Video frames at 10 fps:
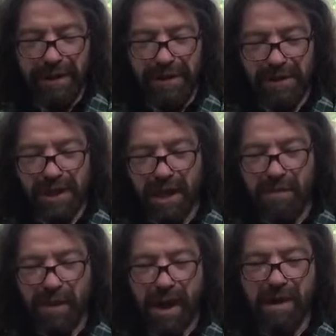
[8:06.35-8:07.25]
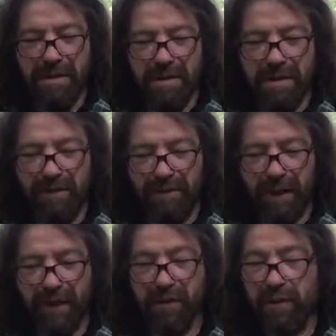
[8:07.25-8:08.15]
Salmon, the
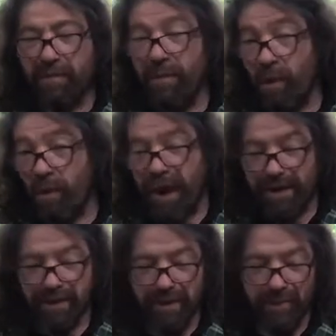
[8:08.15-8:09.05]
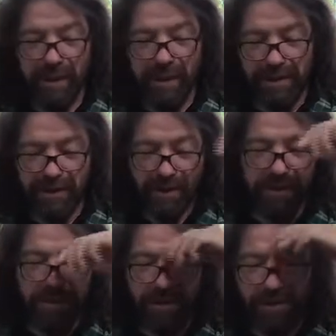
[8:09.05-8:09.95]
father of Boaz, and we
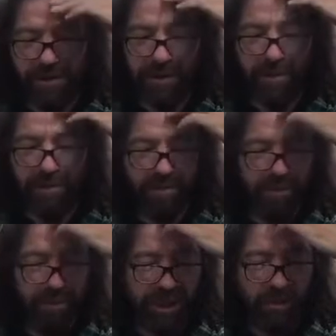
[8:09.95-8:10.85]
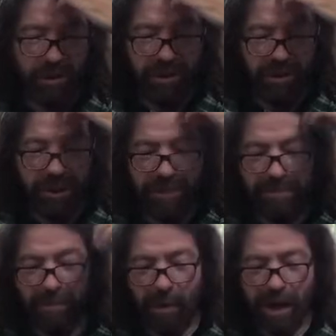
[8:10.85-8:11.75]
just heard the prequel that
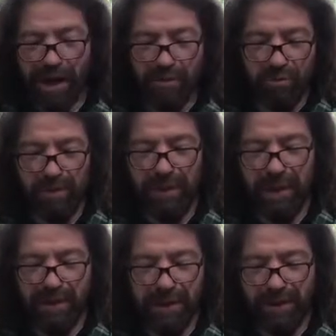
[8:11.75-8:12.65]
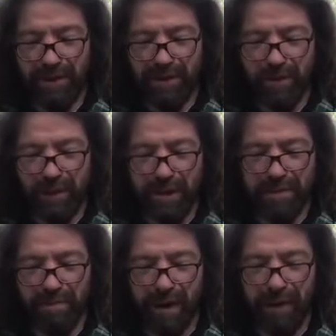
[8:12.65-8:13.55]
Boaz will come into the story
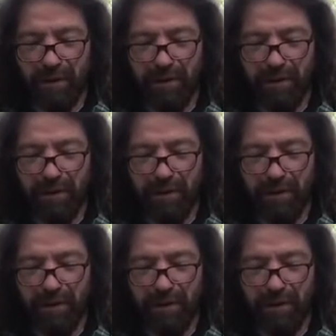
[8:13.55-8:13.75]
tomorrow.